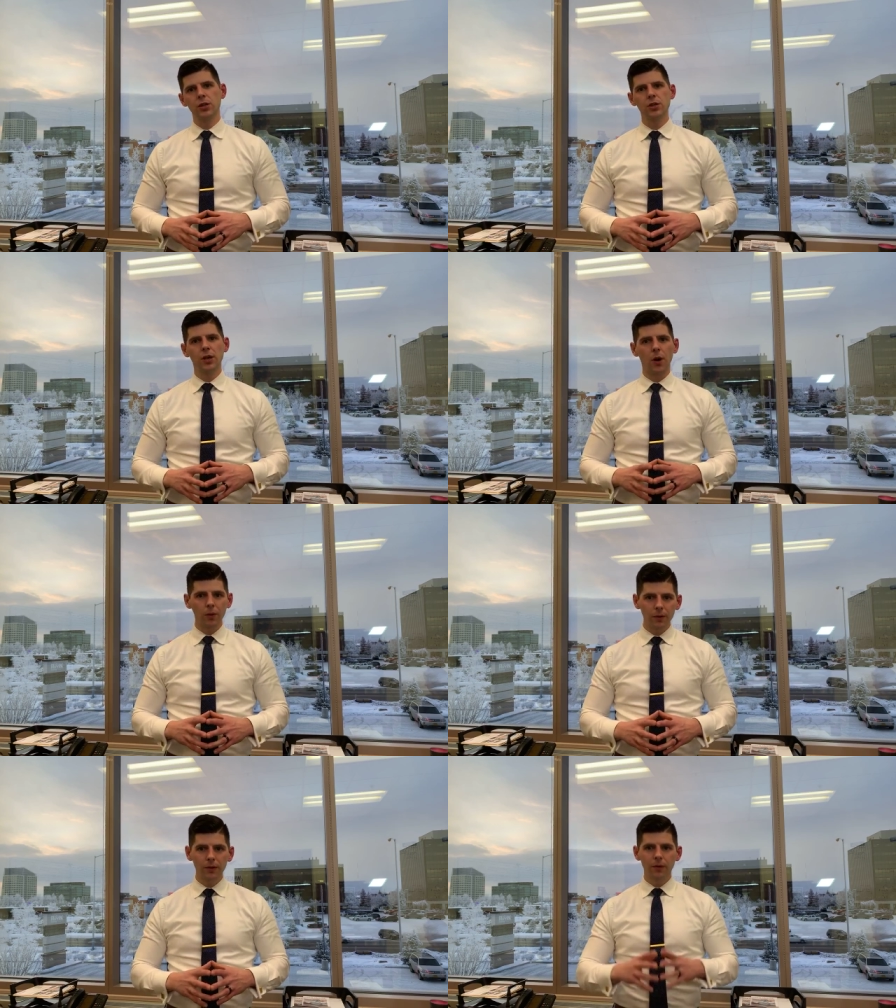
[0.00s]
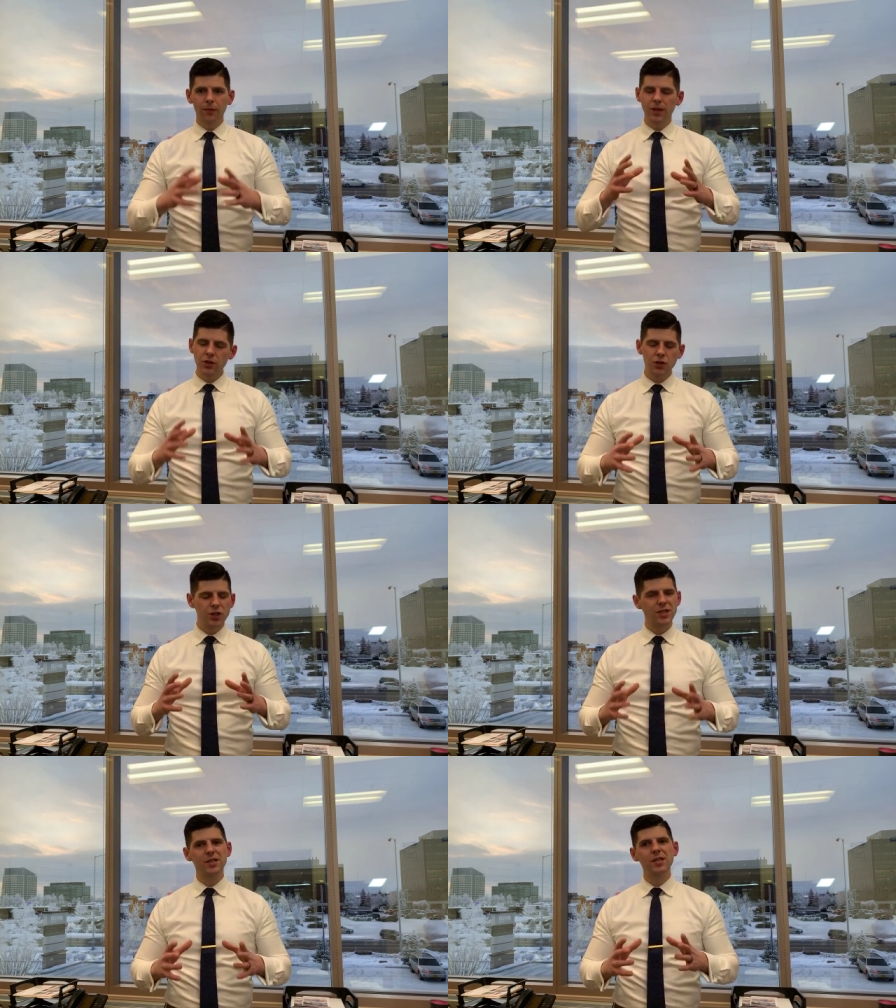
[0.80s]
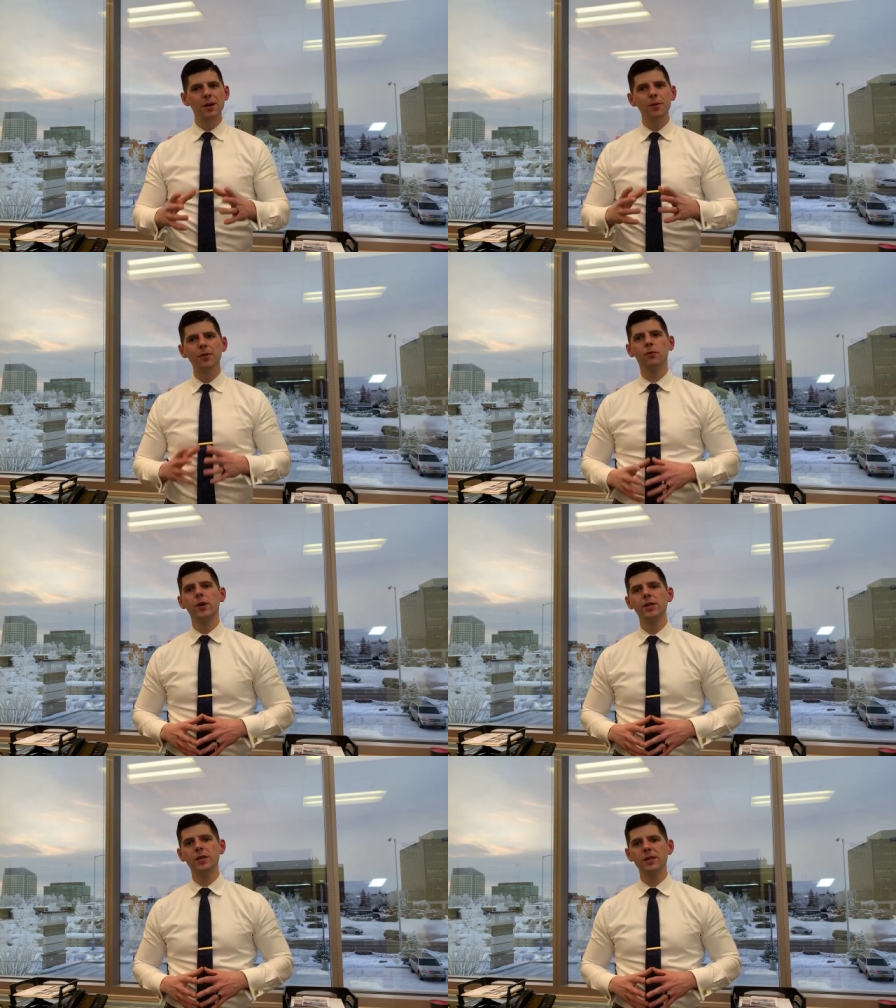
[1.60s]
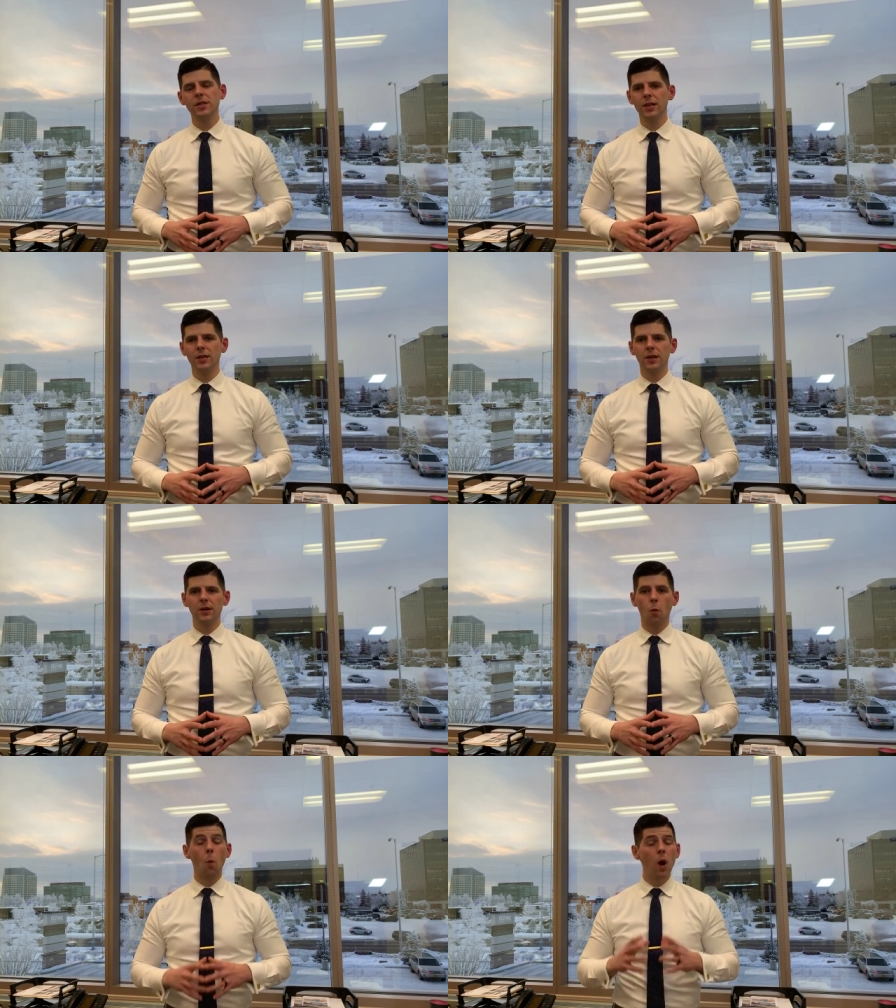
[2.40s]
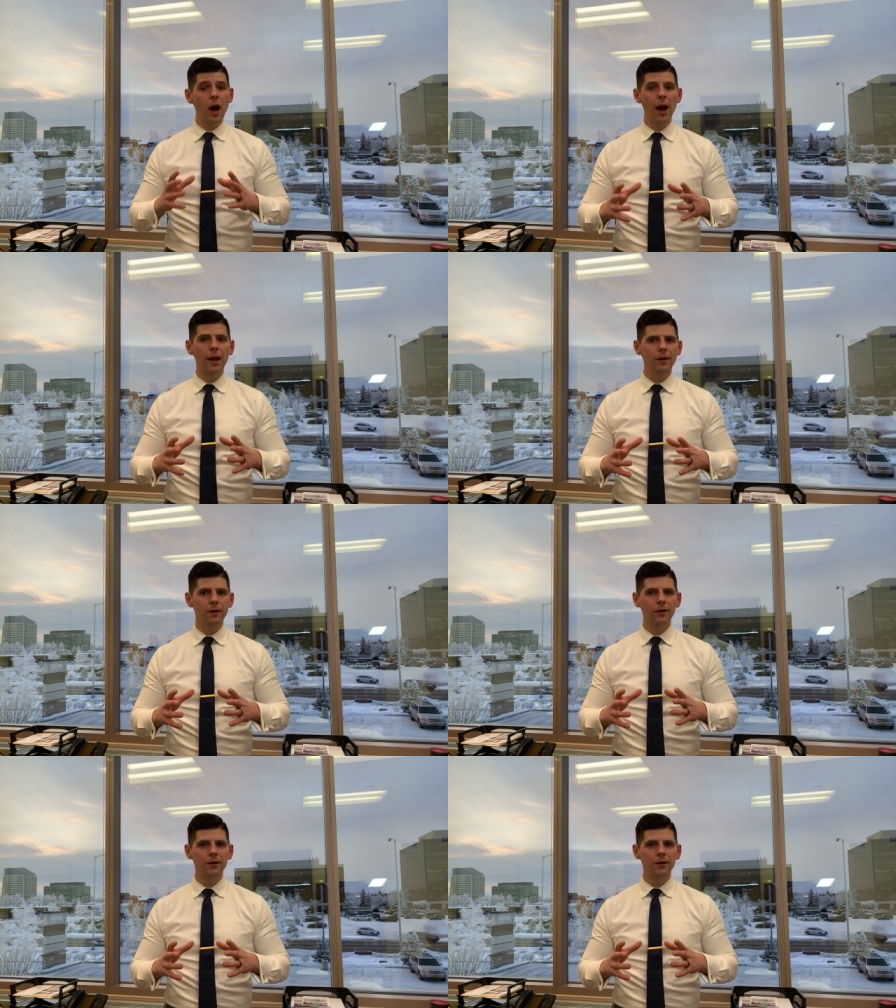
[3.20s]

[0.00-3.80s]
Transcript: So these are just some of the reasons why